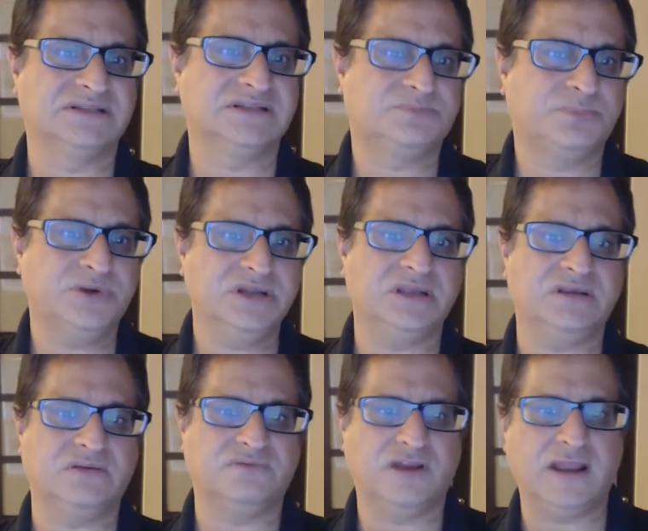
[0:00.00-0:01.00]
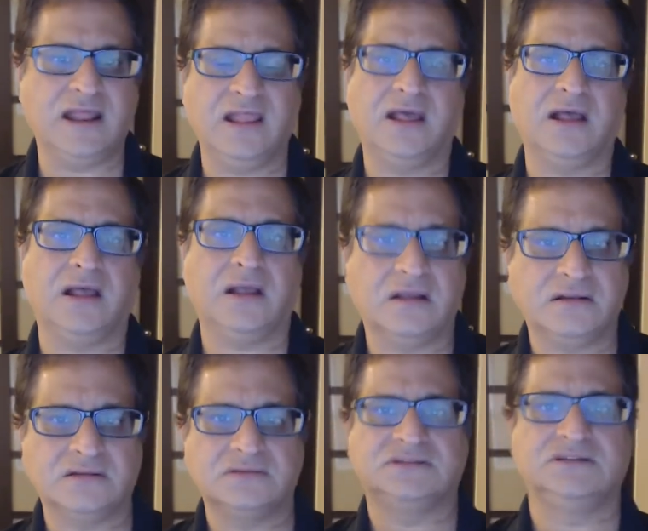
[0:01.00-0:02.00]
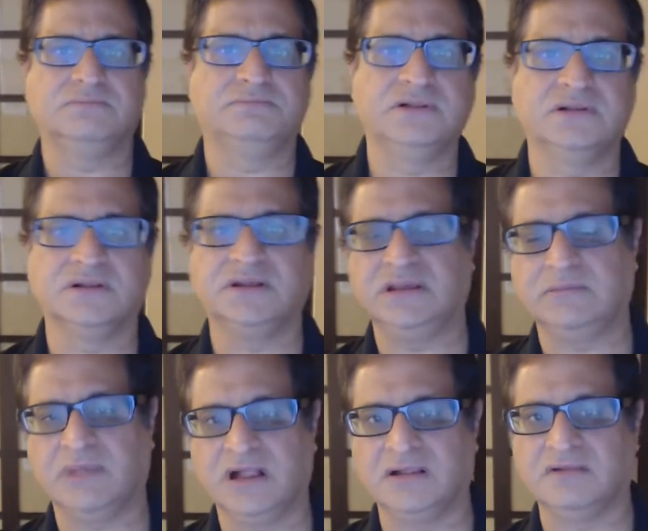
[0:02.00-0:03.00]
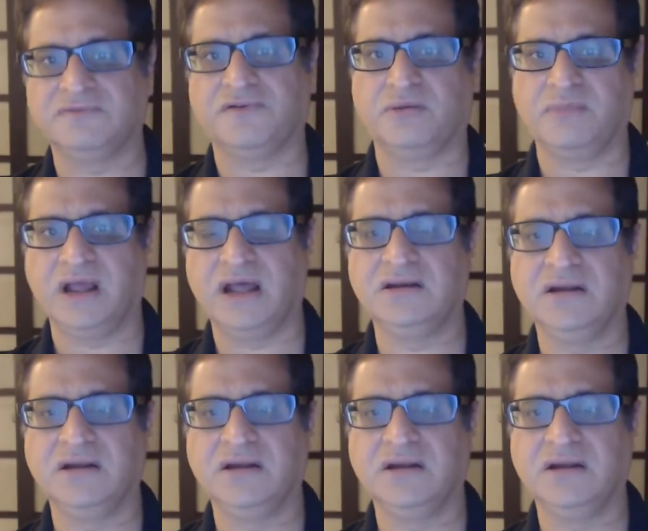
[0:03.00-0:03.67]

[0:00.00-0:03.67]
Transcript: It's pretty vanilla, simple email format,